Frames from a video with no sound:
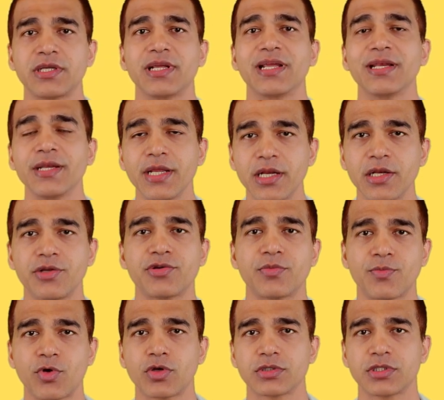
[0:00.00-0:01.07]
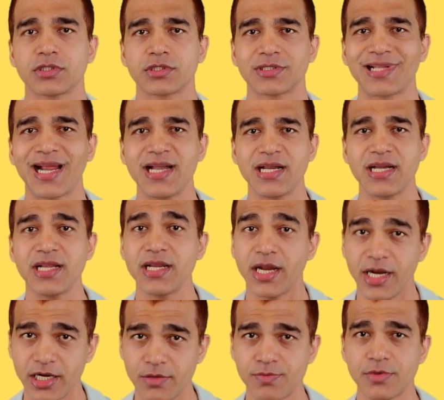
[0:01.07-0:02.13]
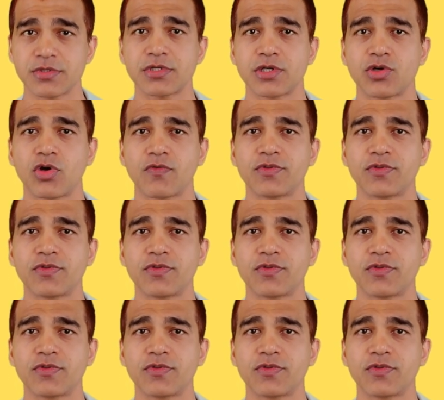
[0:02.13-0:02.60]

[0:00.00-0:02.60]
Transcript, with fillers: the inhalation process, 98%